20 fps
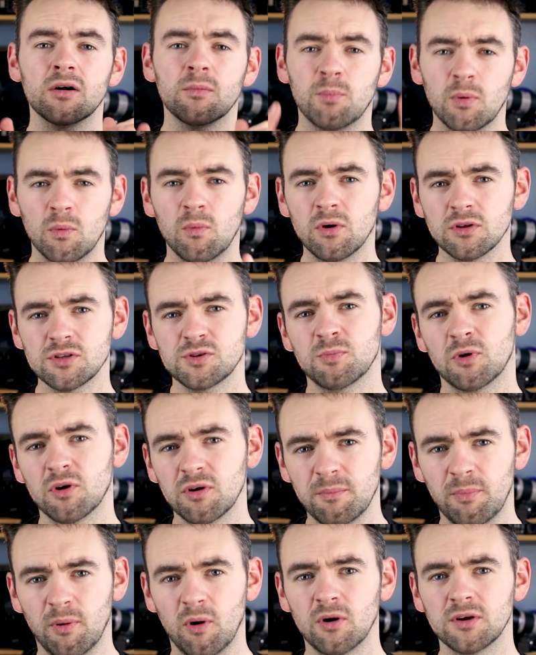But what's
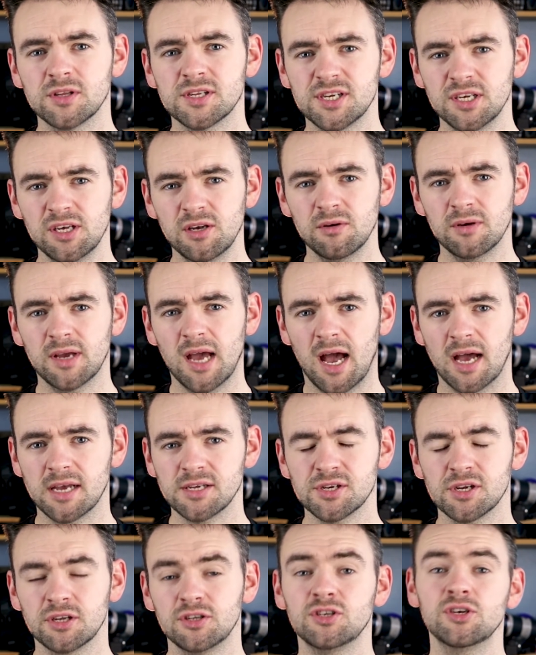more important to you guys?